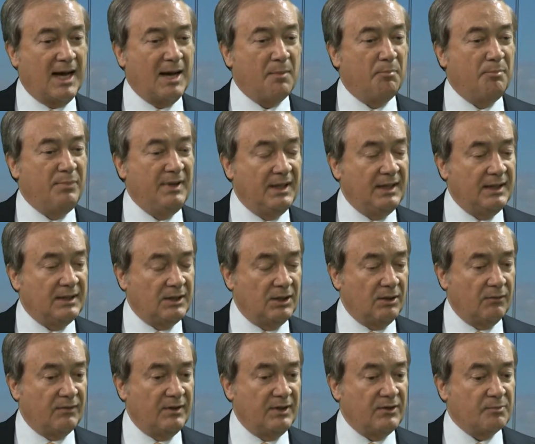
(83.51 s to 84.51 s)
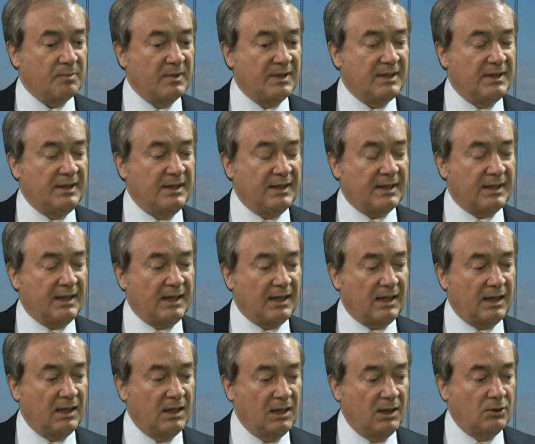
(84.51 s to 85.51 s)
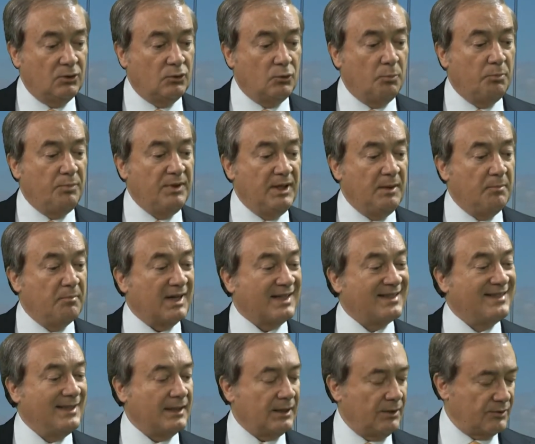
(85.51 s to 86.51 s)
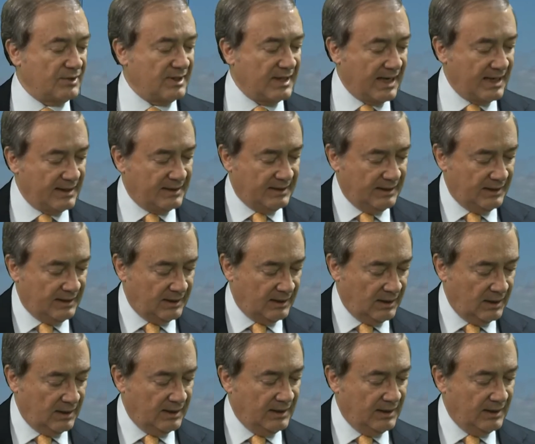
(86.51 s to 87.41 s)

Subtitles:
ability of this material to be bacteriostatic,